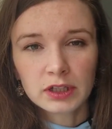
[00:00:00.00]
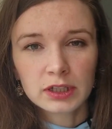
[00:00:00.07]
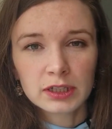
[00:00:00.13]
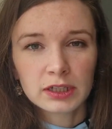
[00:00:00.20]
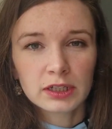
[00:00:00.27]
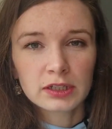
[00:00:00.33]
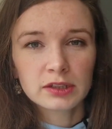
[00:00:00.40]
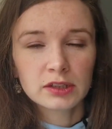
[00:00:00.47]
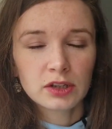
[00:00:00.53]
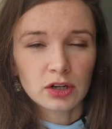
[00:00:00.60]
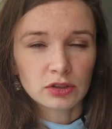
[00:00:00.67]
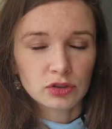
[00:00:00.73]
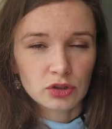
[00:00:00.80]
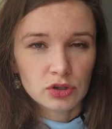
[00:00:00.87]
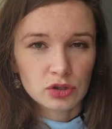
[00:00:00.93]
clinic, the
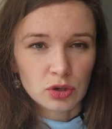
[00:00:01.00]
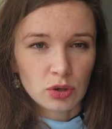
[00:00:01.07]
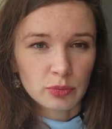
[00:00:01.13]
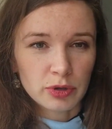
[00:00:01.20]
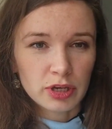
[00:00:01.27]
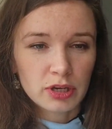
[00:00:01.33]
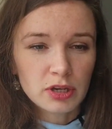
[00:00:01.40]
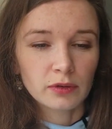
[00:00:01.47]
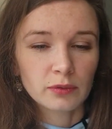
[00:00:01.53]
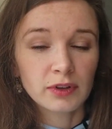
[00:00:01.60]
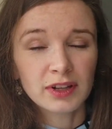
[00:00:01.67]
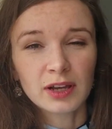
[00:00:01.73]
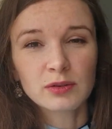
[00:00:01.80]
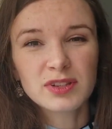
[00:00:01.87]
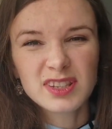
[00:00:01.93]
doctor saw me. Well,
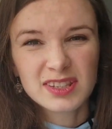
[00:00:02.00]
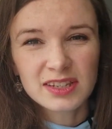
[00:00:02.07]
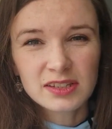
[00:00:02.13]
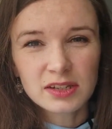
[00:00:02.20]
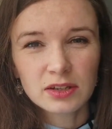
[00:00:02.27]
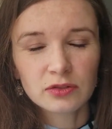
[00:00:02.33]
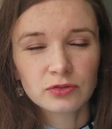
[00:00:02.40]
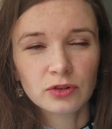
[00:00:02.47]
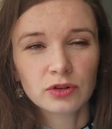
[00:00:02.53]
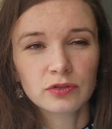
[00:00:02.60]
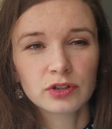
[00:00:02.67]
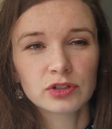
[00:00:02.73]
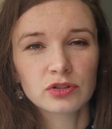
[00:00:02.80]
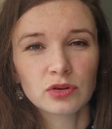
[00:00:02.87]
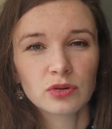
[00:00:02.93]
I was sitting in front of
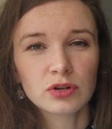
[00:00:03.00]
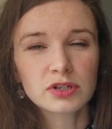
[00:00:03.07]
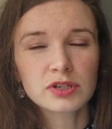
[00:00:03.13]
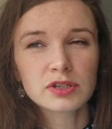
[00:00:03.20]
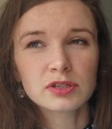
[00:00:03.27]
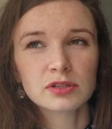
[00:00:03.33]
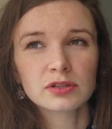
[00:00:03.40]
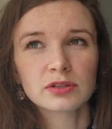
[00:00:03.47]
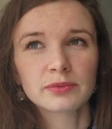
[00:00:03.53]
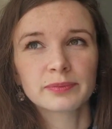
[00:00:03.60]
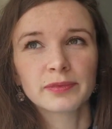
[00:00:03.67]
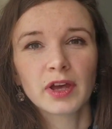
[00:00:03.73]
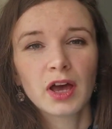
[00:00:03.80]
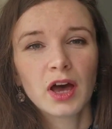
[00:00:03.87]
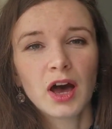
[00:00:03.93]
her doors.
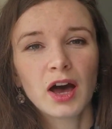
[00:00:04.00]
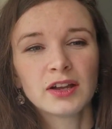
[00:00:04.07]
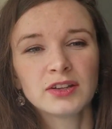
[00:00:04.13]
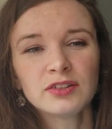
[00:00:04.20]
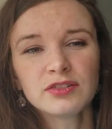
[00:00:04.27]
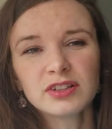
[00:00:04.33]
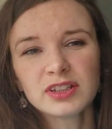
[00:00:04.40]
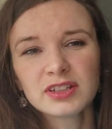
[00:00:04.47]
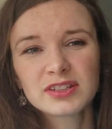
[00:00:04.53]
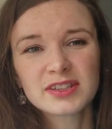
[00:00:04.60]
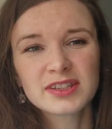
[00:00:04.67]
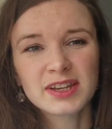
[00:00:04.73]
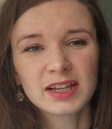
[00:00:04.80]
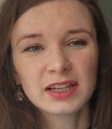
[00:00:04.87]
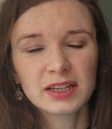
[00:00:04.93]
I didn't really
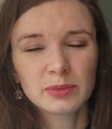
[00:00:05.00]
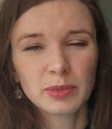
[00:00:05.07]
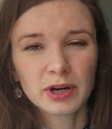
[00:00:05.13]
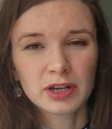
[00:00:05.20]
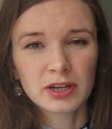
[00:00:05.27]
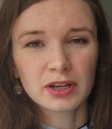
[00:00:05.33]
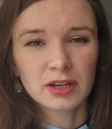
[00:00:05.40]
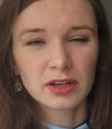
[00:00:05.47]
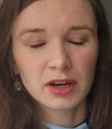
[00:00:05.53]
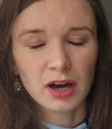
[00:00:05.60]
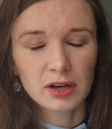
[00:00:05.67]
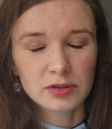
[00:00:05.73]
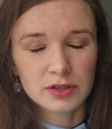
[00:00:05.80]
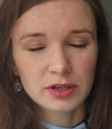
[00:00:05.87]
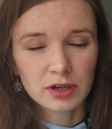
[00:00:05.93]
tell anybody
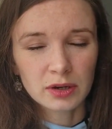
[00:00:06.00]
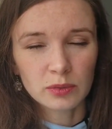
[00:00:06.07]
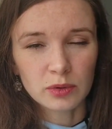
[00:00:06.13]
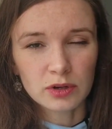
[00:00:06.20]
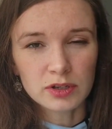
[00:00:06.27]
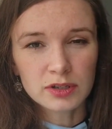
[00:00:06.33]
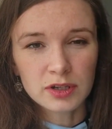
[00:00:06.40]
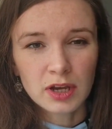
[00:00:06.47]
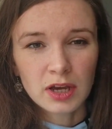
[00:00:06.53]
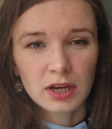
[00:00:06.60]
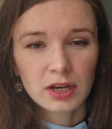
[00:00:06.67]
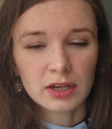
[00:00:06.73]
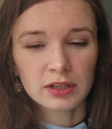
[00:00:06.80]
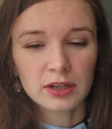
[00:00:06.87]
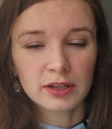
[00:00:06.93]
how sick I was,
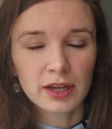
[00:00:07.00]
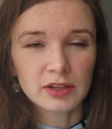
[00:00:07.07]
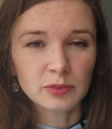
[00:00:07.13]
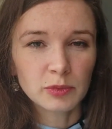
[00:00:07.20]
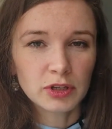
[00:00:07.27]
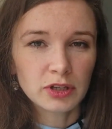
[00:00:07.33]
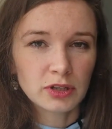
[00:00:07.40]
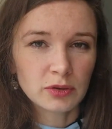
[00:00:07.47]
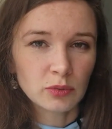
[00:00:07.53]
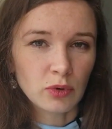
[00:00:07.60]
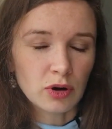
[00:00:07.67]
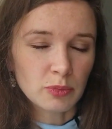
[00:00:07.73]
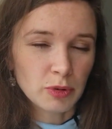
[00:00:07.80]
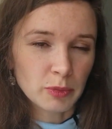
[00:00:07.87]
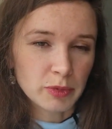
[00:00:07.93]
and they let me
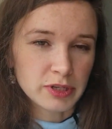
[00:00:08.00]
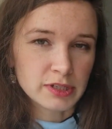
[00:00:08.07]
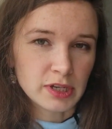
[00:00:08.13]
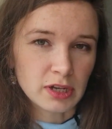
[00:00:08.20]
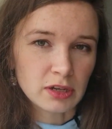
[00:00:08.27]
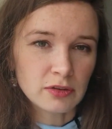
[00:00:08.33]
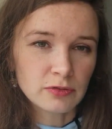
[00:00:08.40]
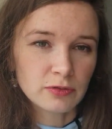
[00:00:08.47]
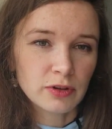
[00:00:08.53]
walk by myself.